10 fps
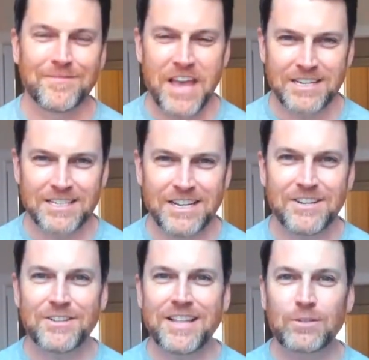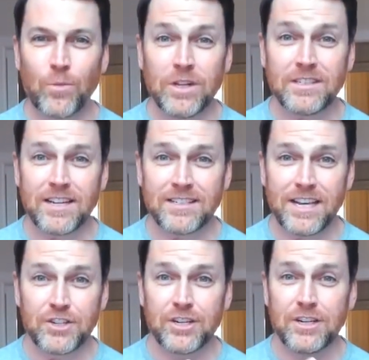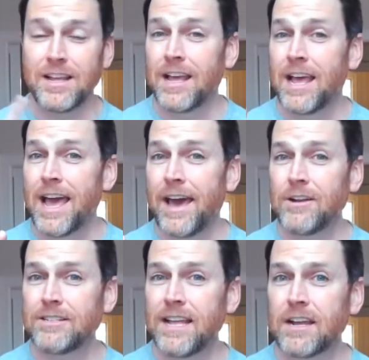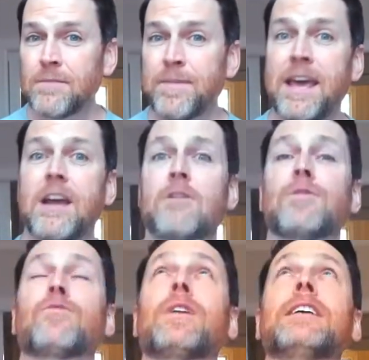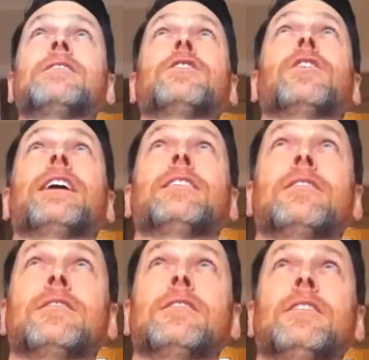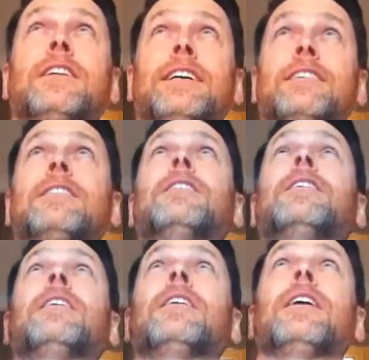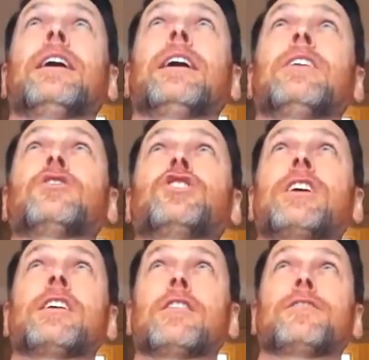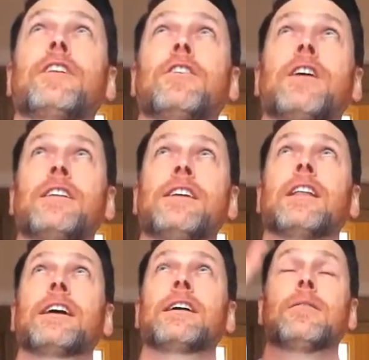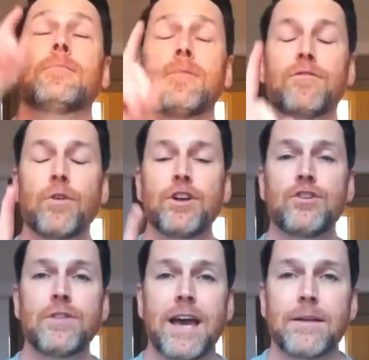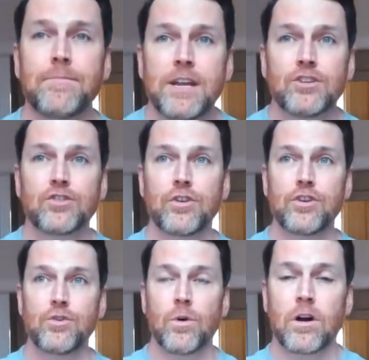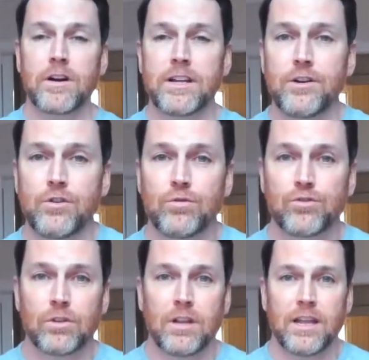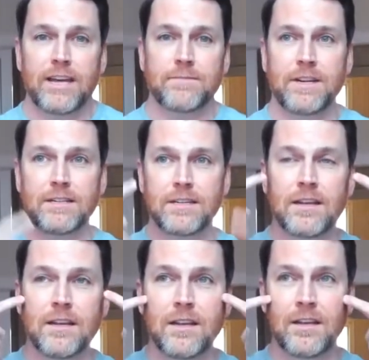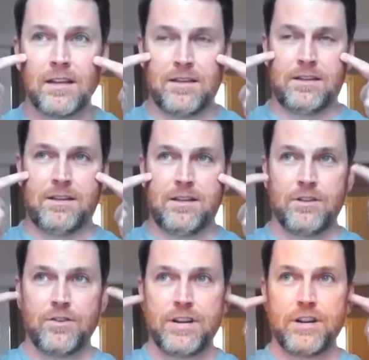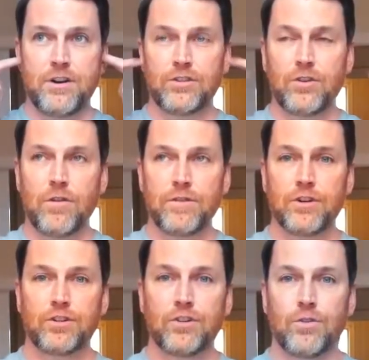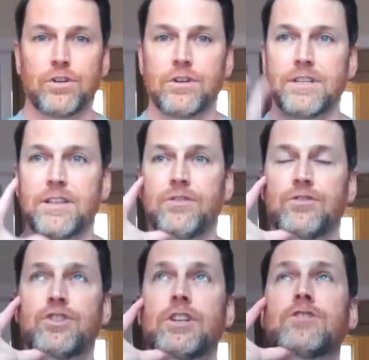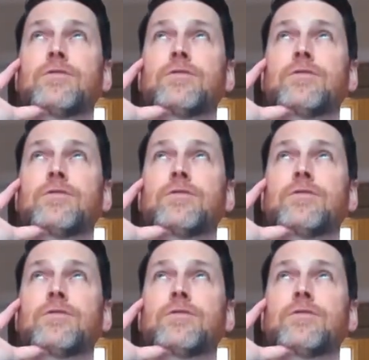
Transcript: Excellent. That's one sensation. How does that compare with raising your head to the ceiling, shaking your finger, and yelling? Before you do that, make sure you are in neutral alignment your ears are over your shoulders and you're just